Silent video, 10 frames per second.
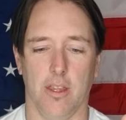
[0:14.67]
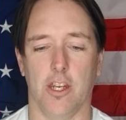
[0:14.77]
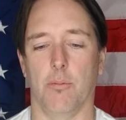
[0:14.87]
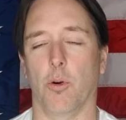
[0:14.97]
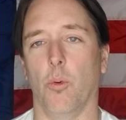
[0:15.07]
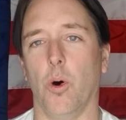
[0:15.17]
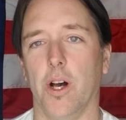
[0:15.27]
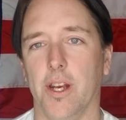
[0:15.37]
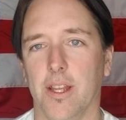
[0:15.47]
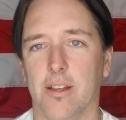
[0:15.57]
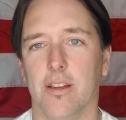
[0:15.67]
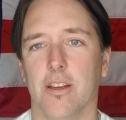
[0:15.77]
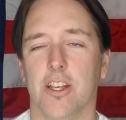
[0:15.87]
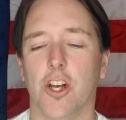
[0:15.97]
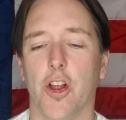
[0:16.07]
Number 1,
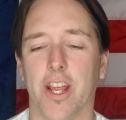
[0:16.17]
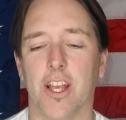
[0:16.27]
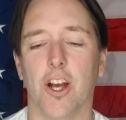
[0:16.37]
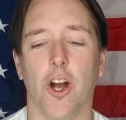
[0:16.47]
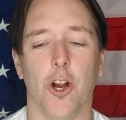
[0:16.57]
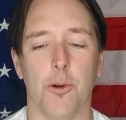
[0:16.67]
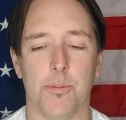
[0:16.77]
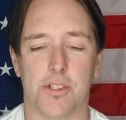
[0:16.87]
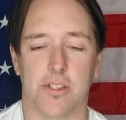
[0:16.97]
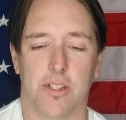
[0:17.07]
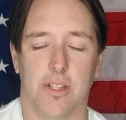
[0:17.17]
cutting carbs.